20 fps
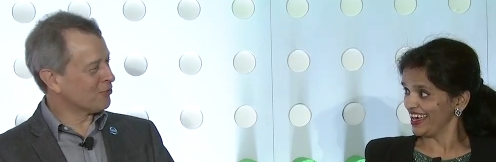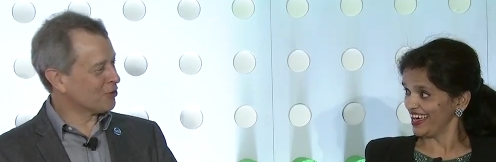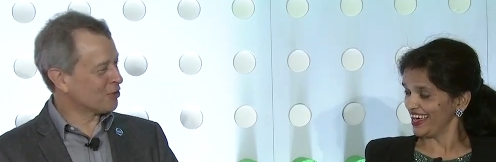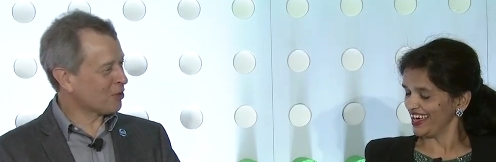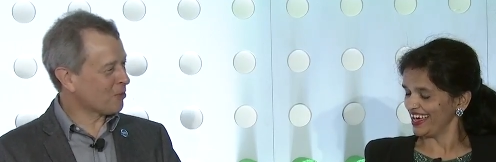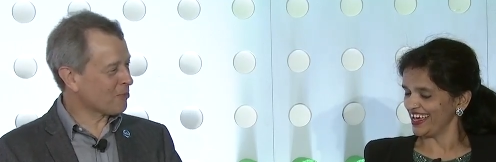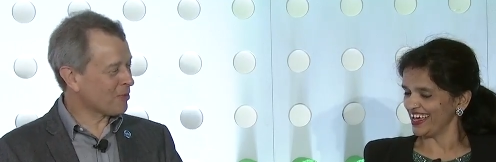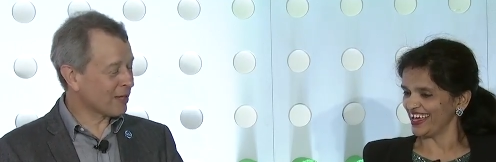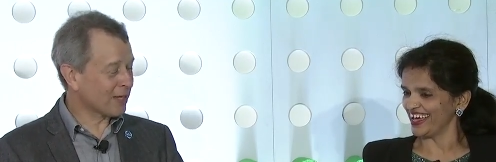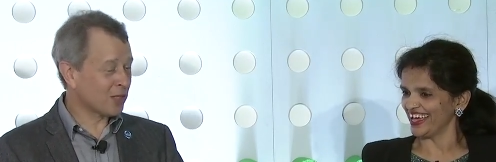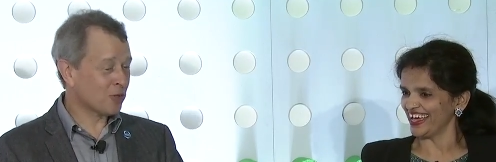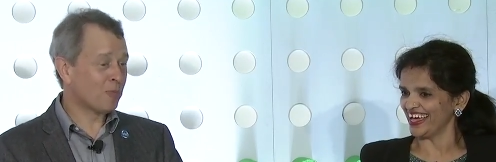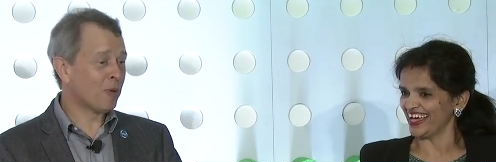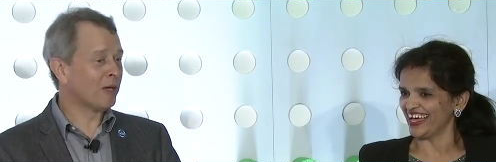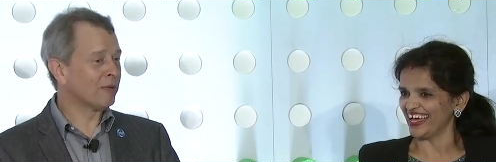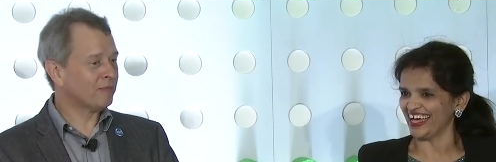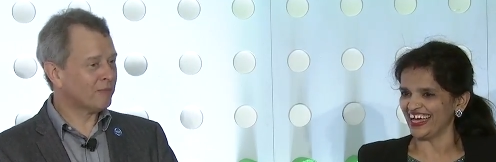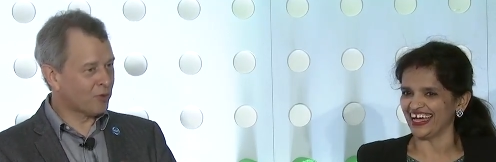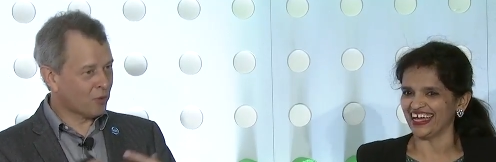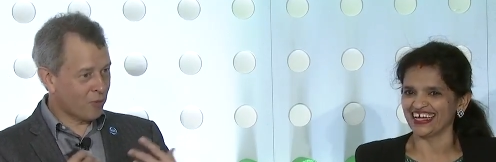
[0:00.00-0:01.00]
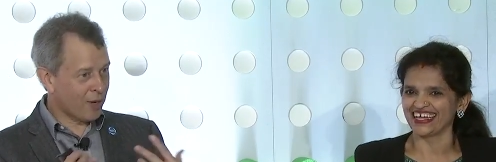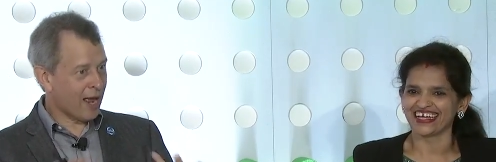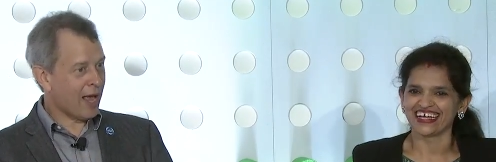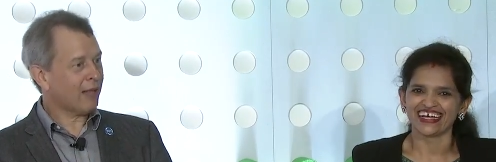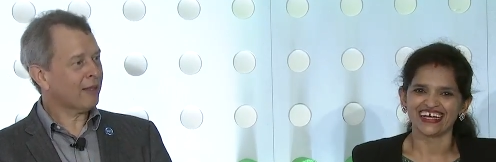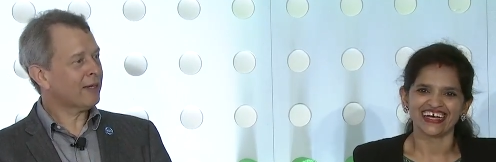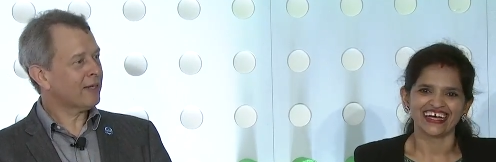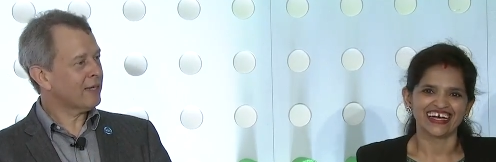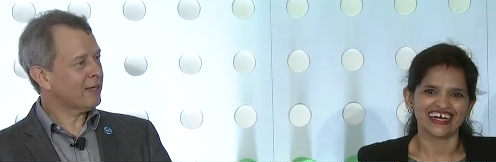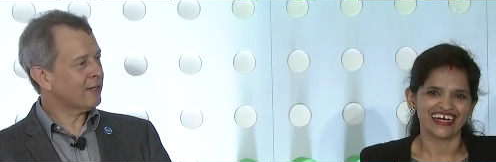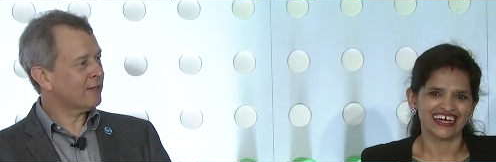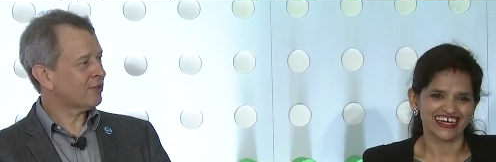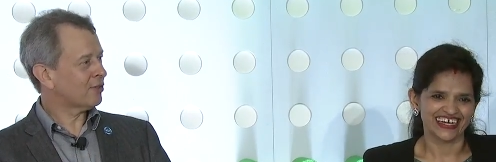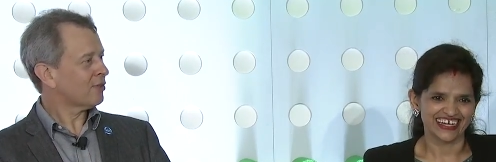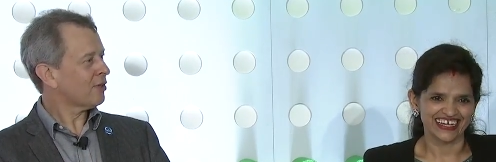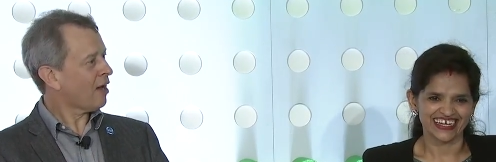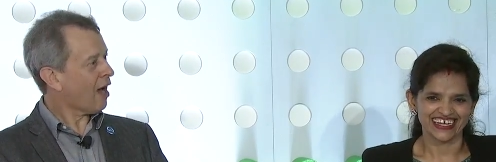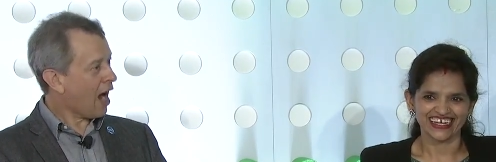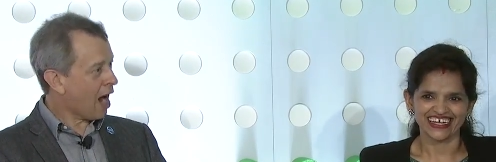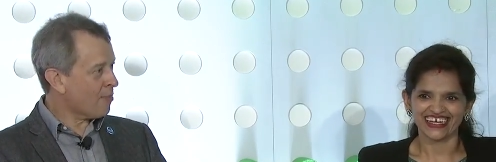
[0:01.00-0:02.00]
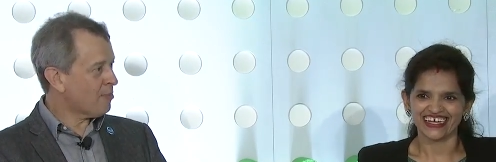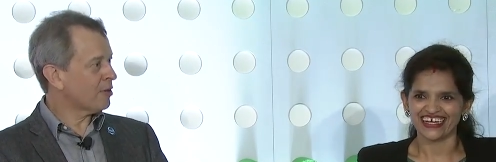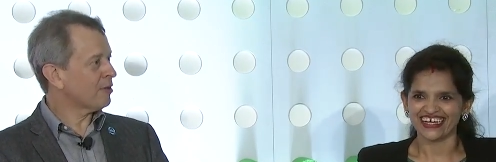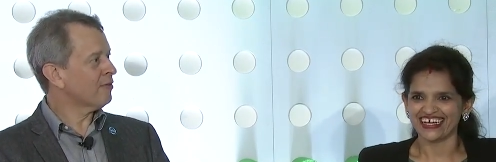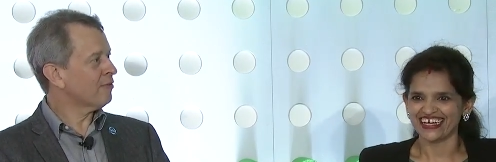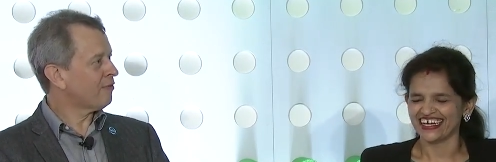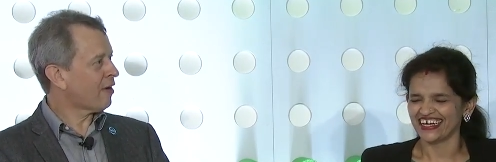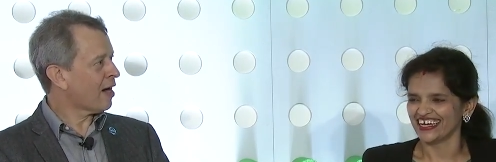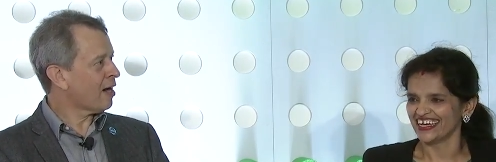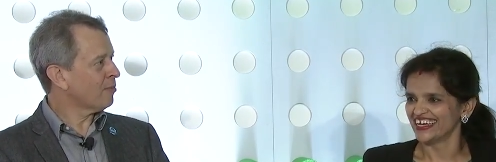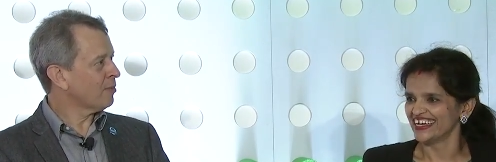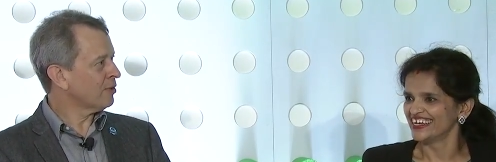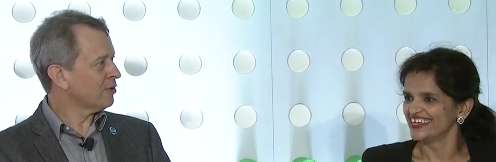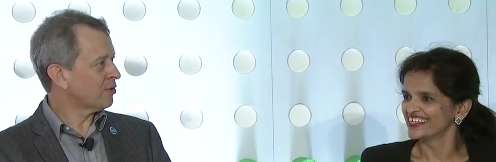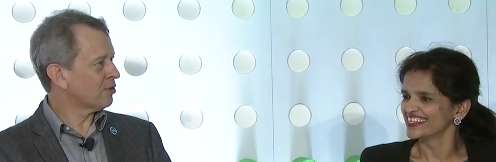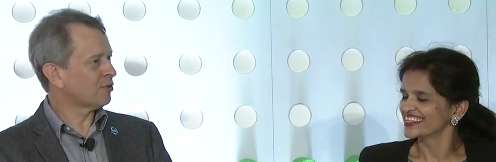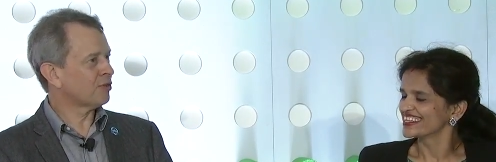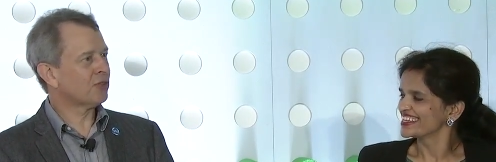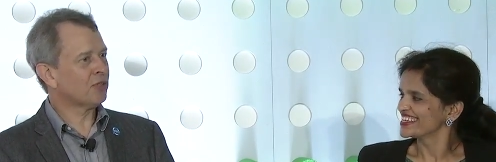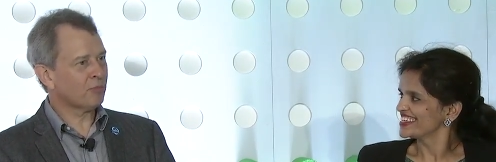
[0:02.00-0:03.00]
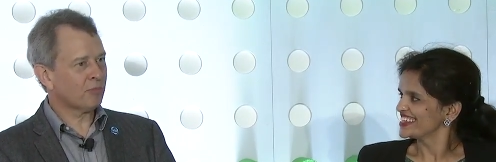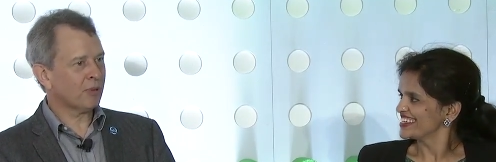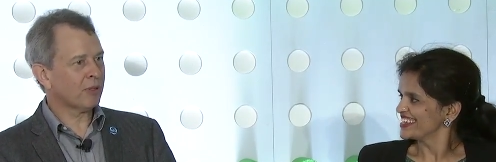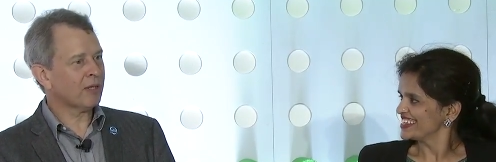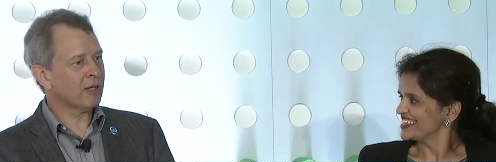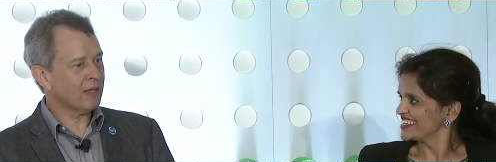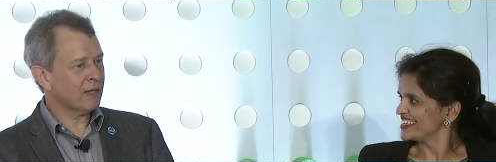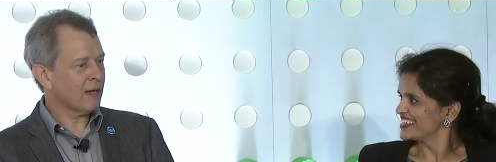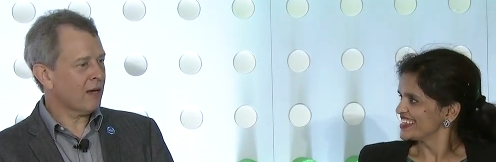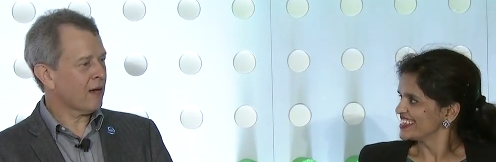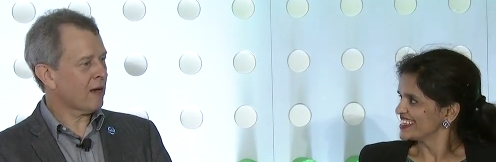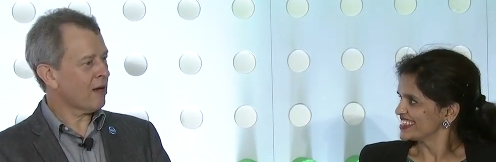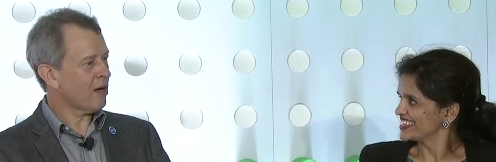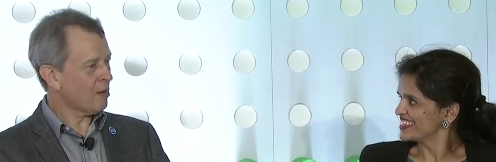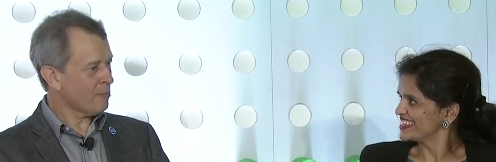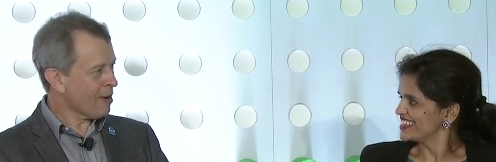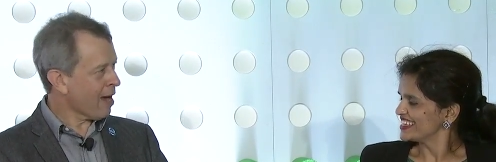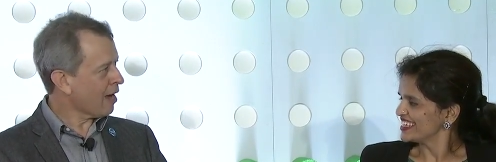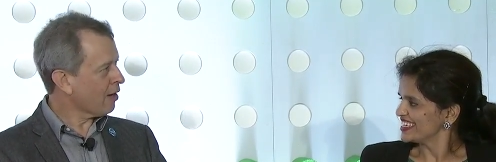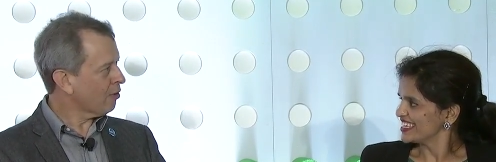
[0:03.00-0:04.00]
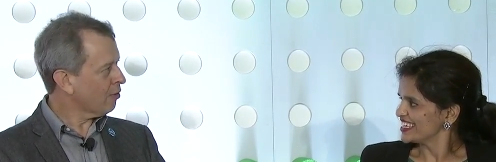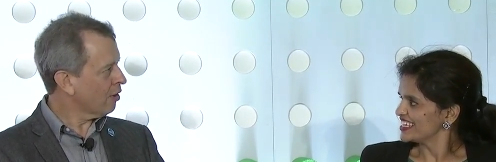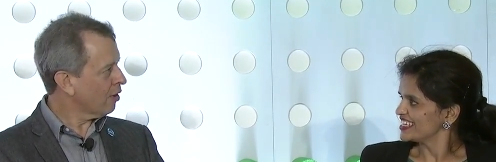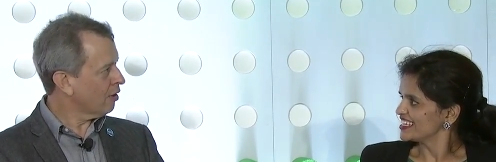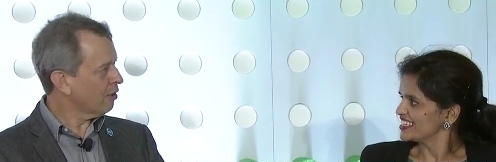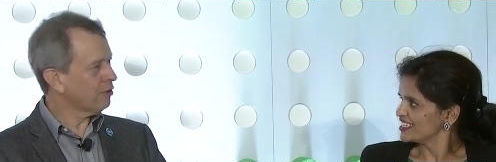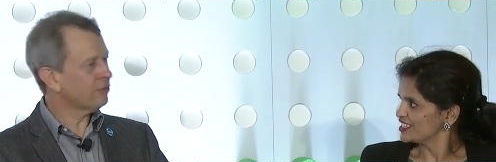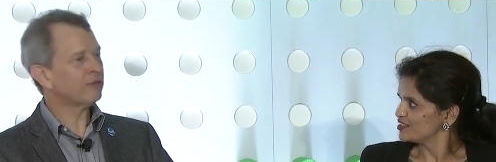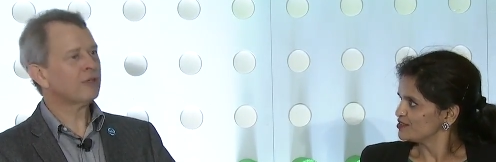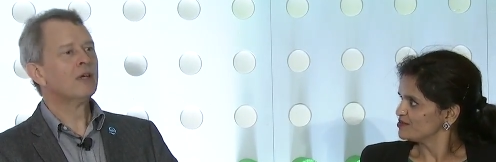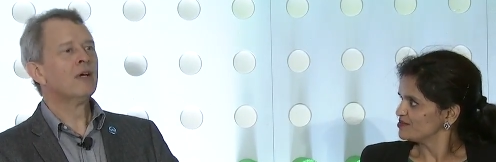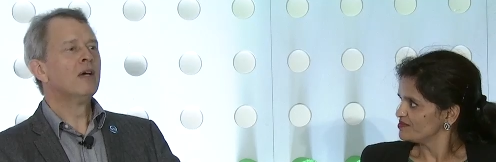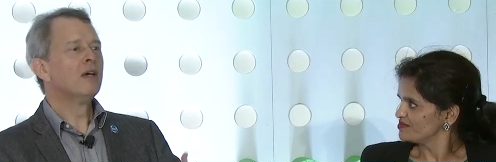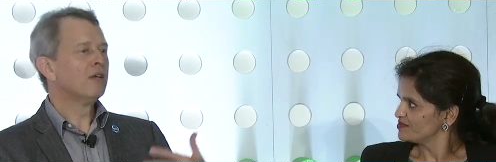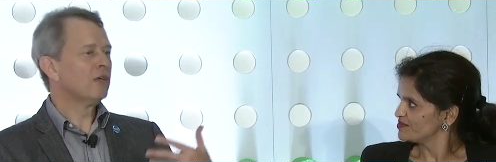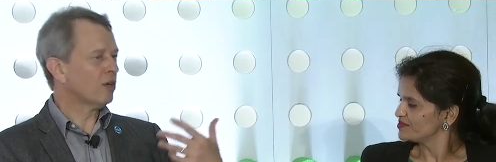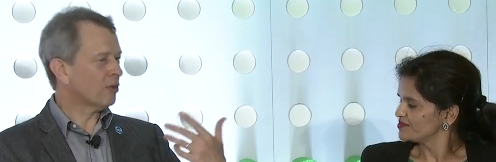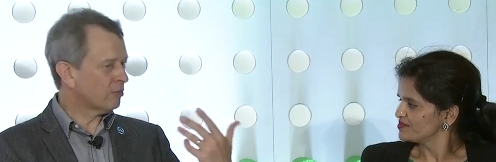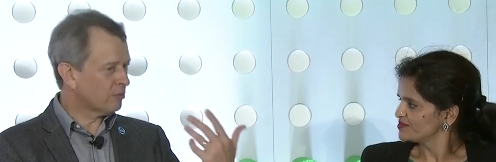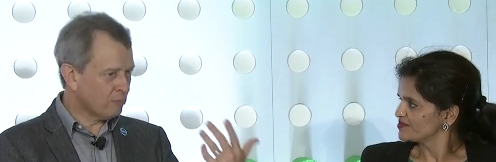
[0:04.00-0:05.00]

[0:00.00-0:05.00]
Speaker 1: for some things, but the reality is hybrid environments are simply uh, a matter of you know,